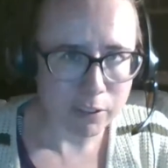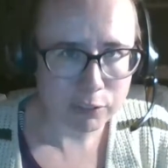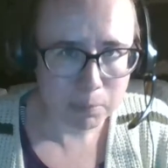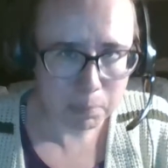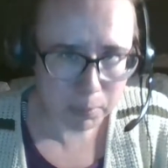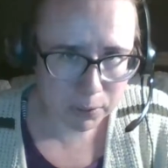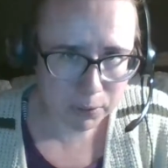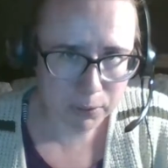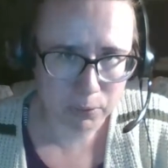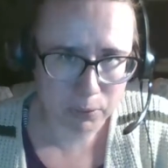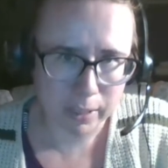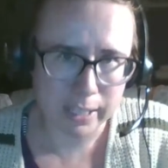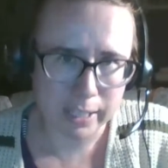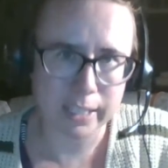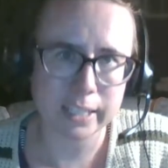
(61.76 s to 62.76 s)
from birth,
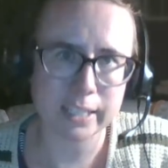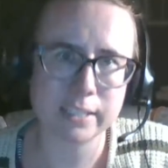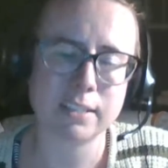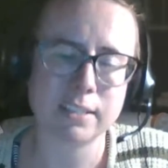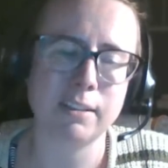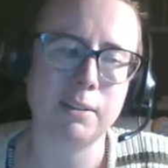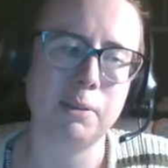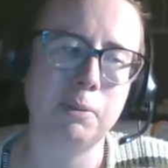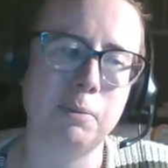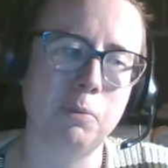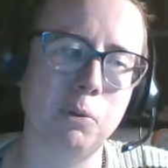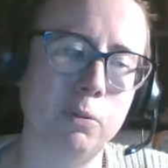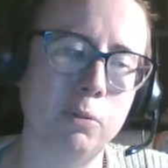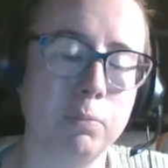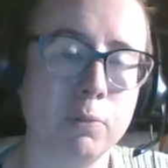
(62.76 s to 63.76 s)
right?
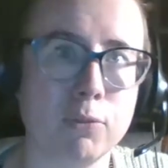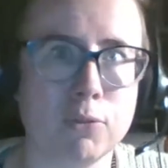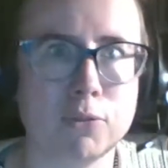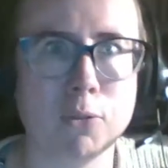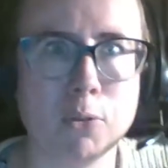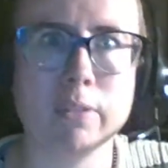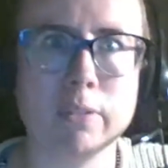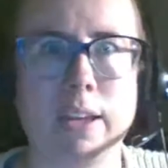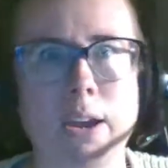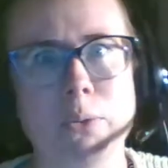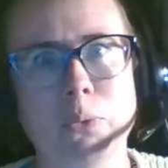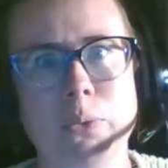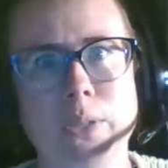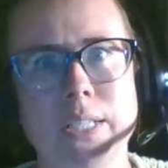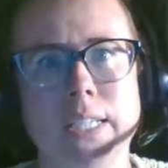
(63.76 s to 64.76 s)
Or before
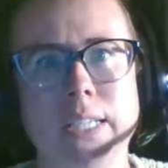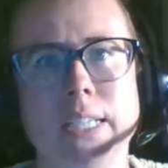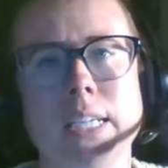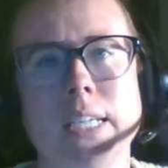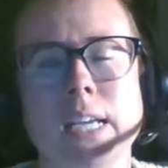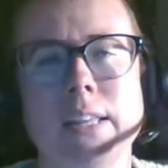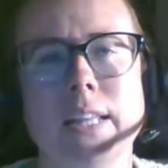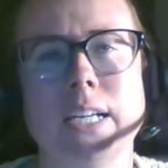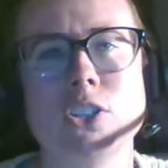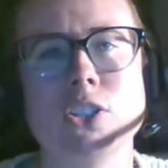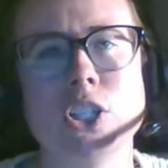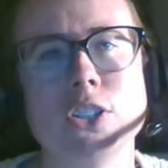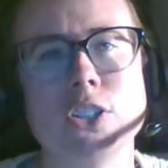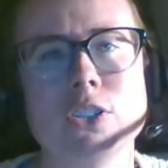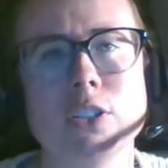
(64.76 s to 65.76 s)
that, really, that
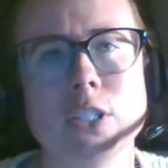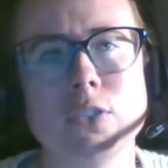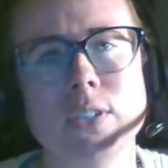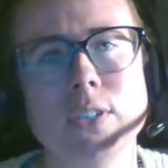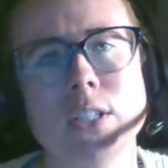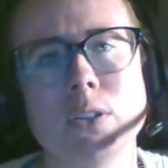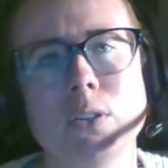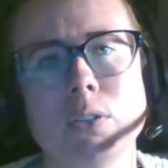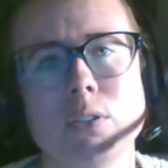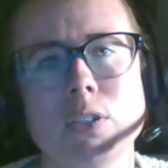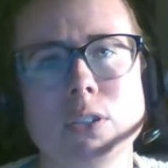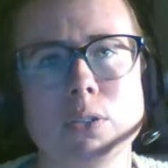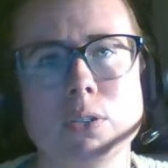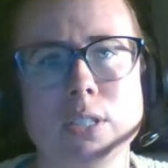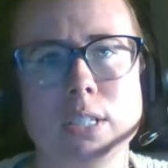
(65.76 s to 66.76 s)
gender is very closely
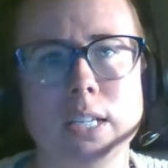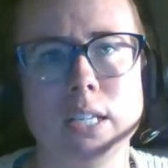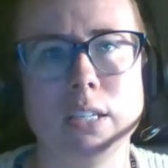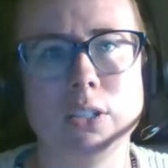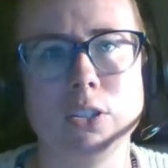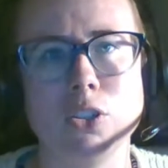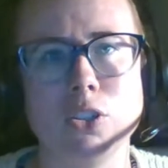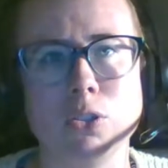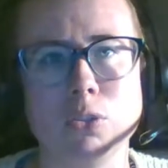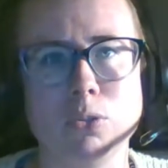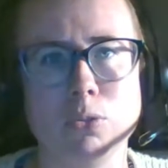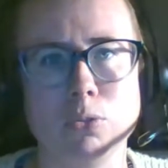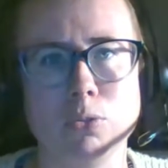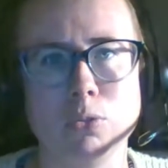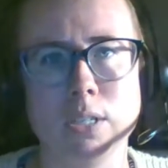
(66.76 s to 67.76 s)
associated
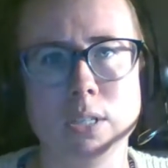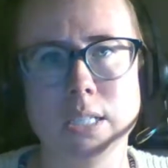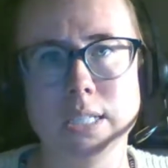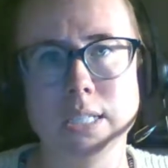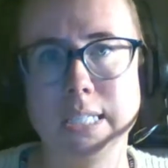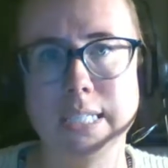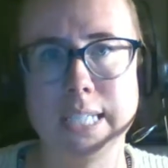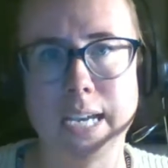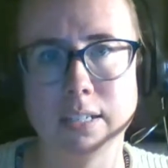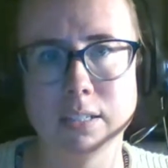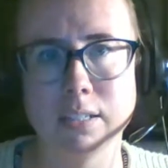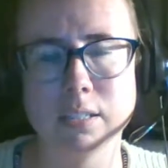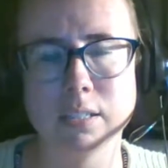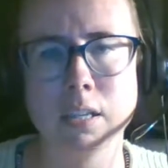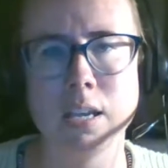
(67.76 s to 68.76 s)
to
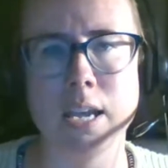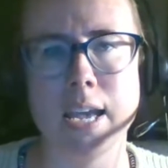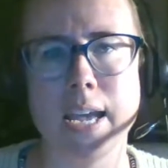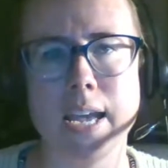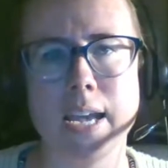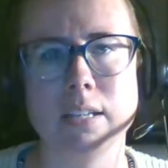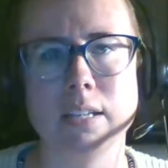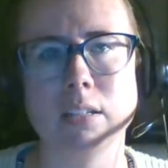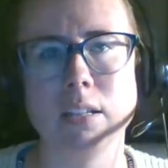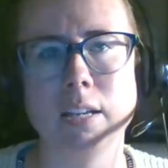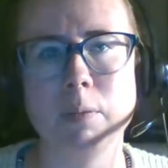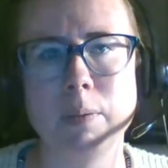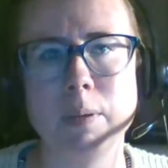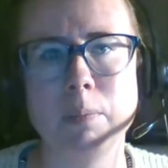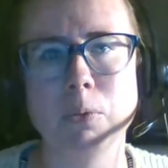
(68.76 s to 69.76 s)
sex. And a lot
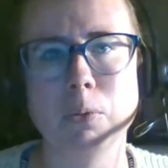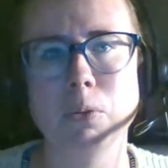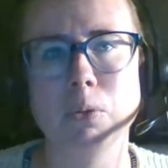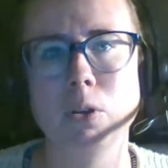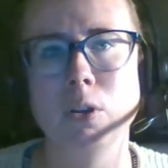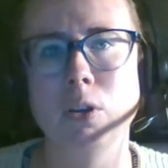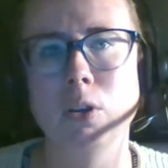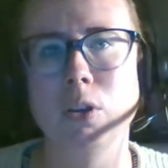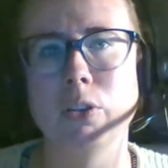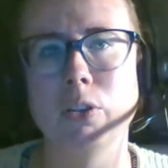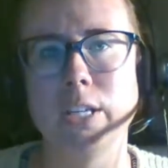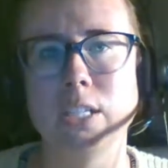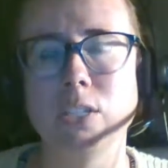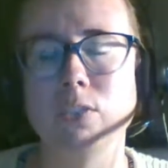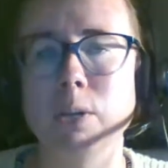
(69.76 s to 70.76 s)
of people
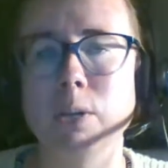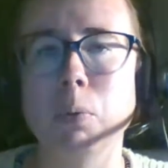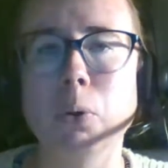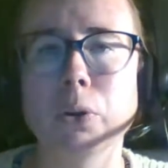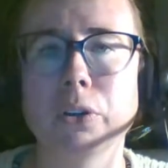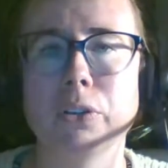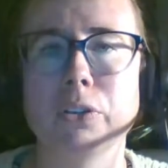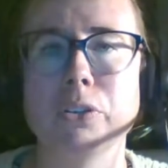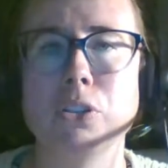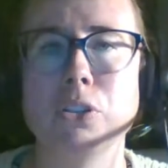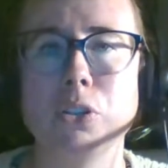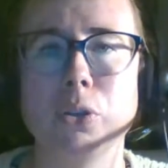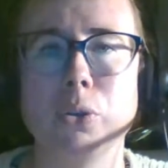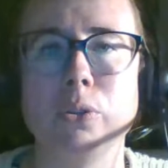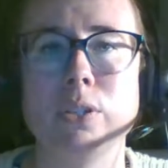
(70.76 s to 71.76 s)
think it's very important
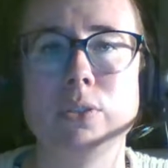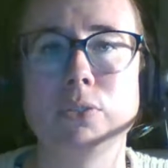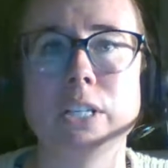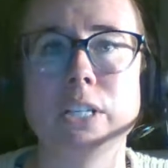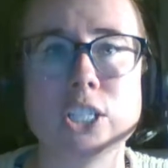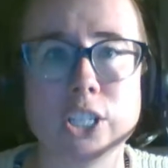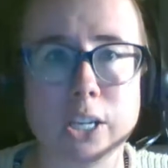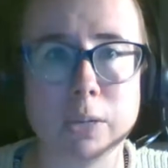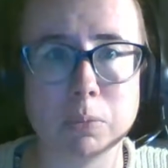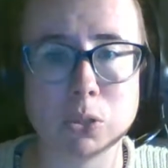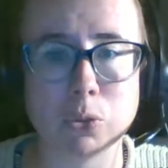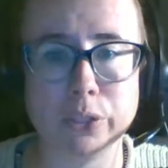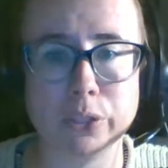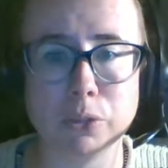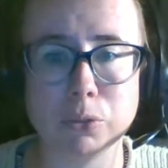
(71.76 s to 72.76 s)
to differentiate
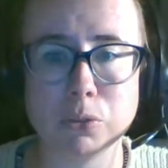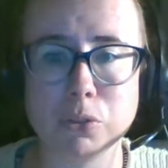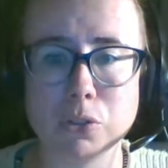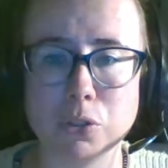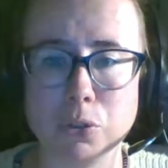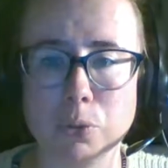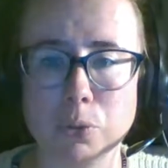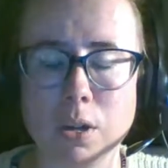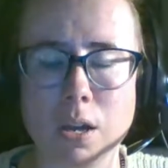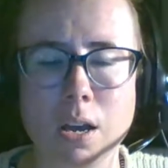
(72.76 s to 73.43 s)
between those two.